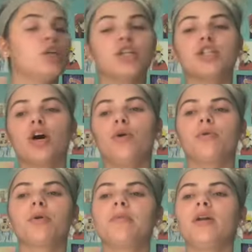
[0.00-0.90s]
So we're
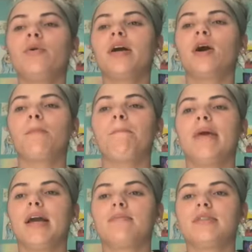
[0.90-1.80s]
gonna be doing our
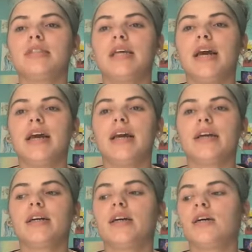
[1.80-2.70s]
makeup today.
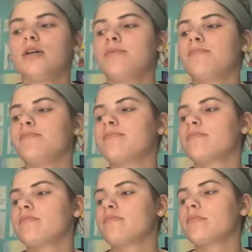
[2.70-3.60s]
Um,
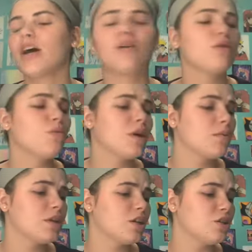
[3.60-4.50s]
I don't know what I'm
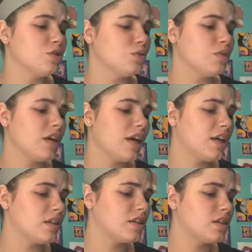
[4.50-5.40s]
gonna do
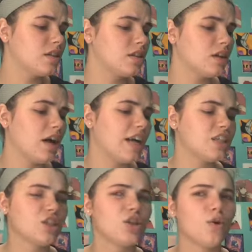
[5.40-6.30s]
yet. I
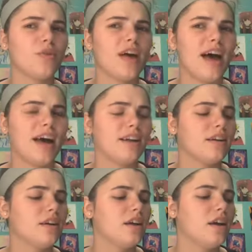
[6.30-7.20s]
just know that
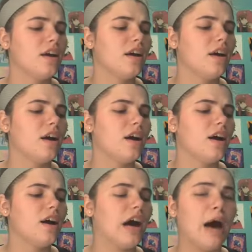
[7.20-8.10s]

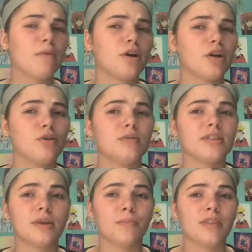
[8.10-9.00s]
I'm gonna do
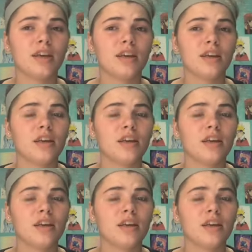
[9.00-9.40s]
something.